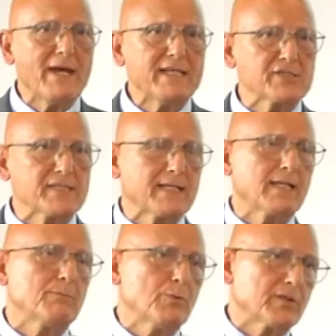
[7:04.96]
manage such
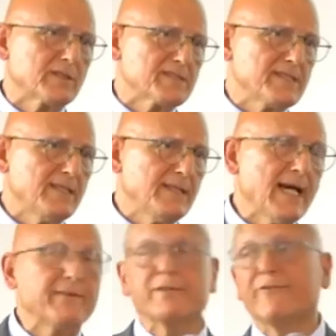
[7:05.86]
an important city
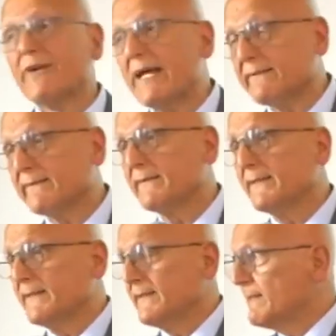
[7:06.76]
under threat
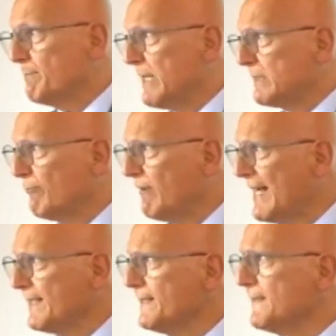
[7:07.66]
by the
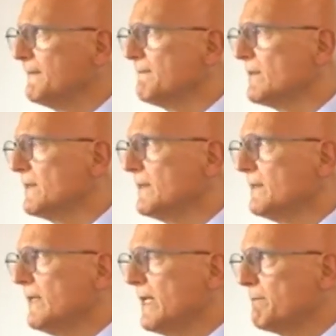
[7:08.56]
flooding
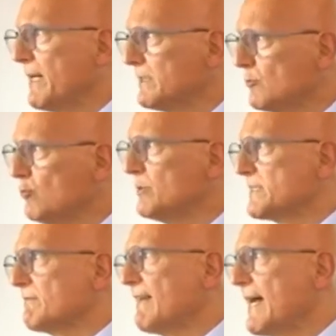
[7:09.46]
and by the
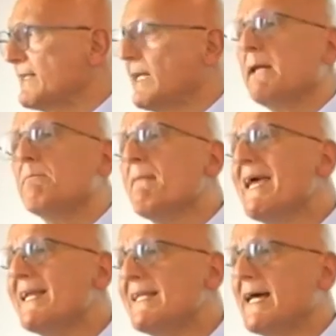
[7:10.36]
tourist flooding and
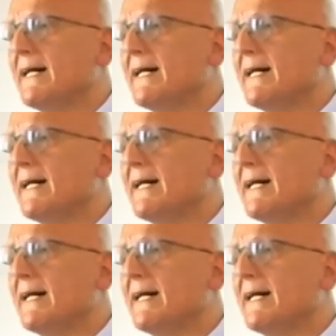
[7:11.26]
many